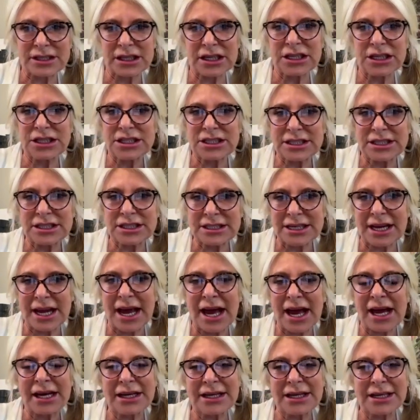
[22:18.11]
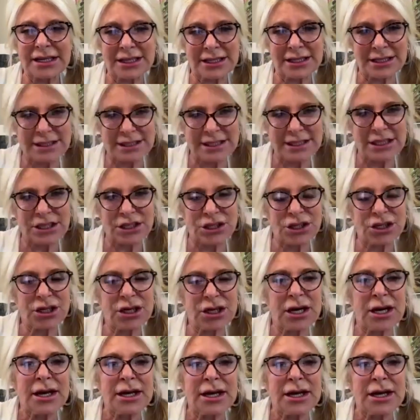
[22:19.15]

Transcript: lunch, snack, and dinner.